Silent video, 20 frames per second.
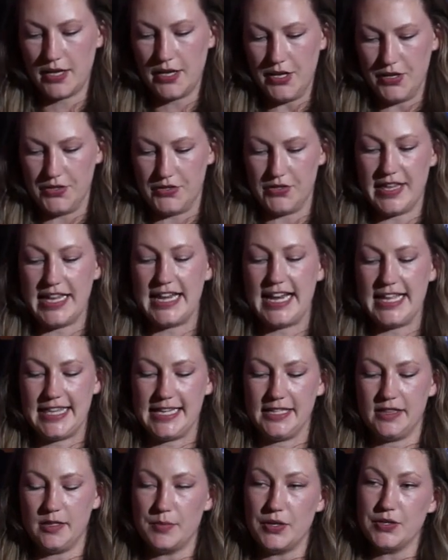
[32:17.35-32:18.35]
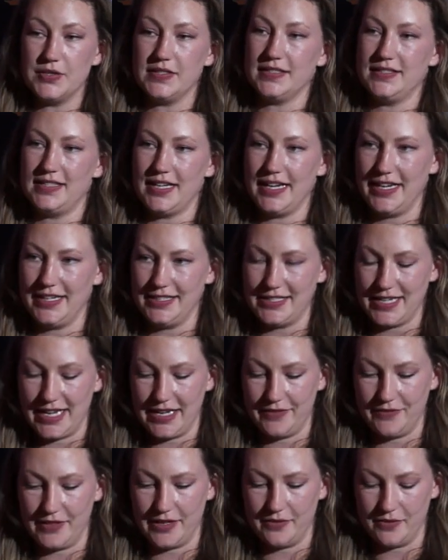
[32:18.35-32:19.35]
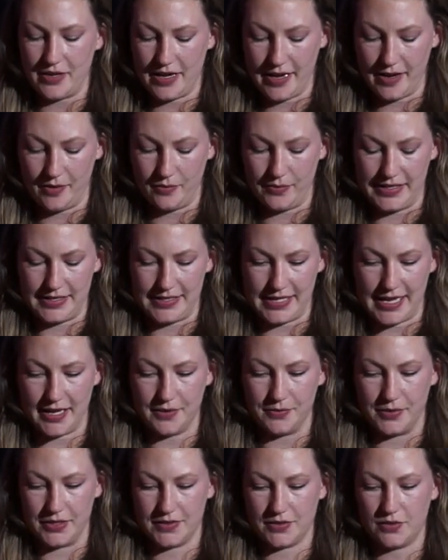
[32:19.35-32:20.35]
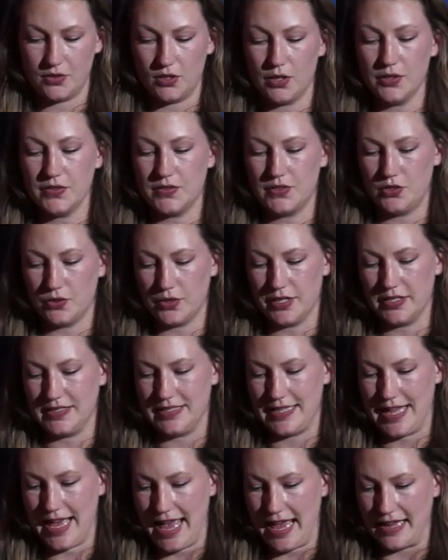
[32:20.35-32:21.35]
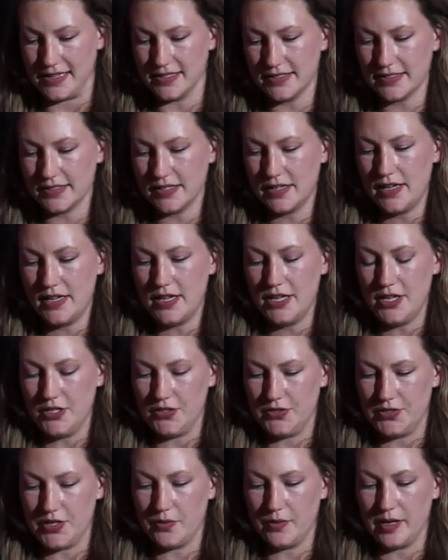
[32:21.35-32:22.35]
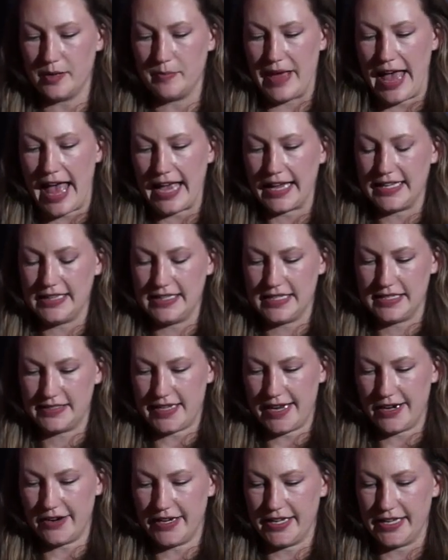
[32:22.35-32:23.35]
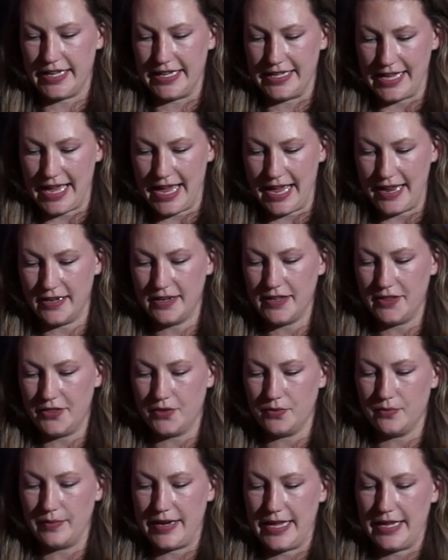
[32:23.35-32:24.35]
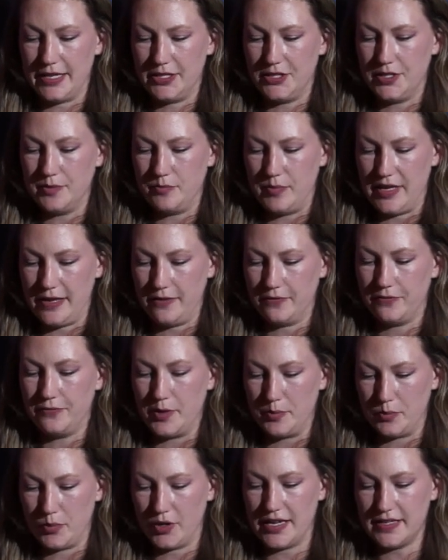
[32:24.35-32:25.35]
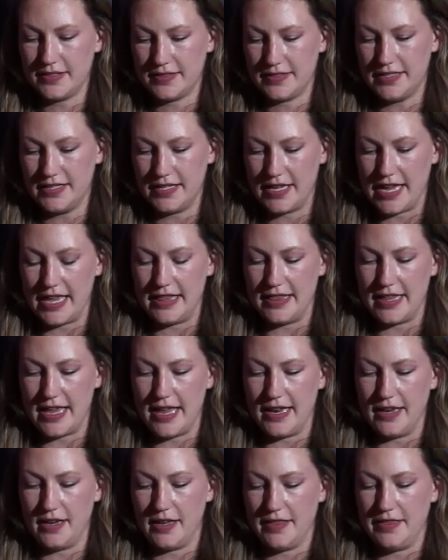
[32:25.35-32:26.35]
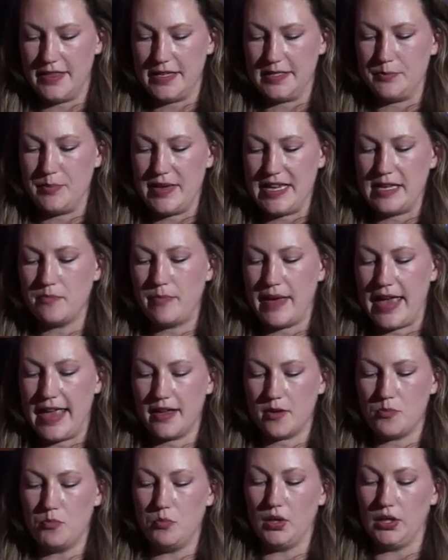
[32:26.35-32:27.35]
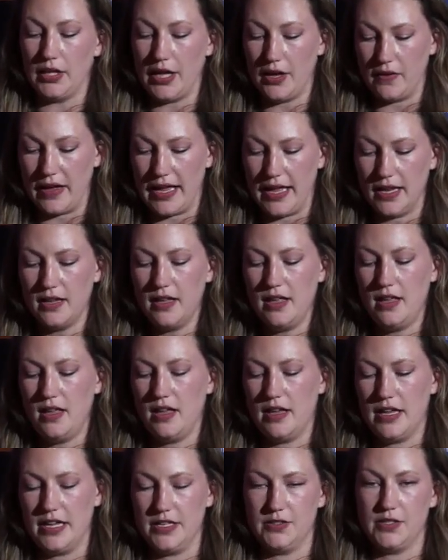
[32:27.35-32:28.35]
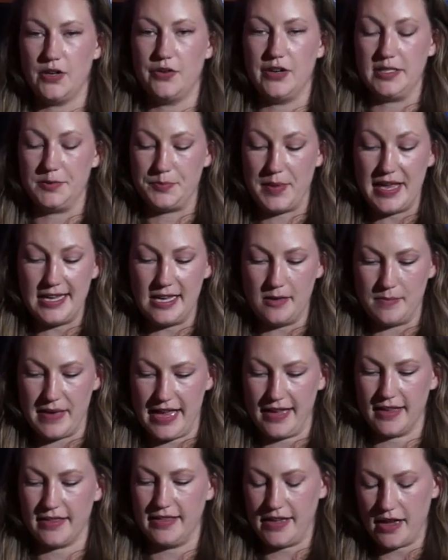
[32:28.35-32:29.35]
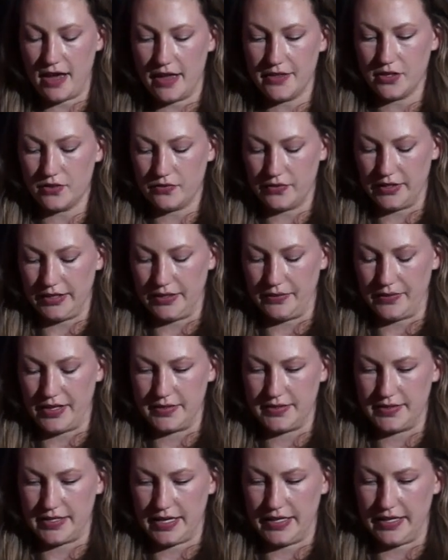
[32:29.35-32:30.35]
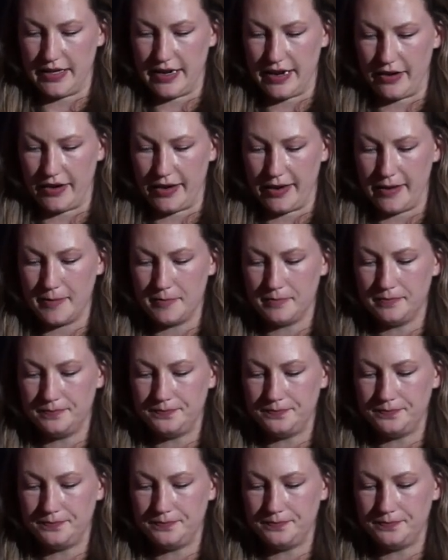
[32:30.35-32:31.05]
So then I think the most exciting dive that we did was close towards the end. So we're back in this area again, the ridge being footprint, and then this big bank below it is known as Piggy Bank, the other really well-studied area.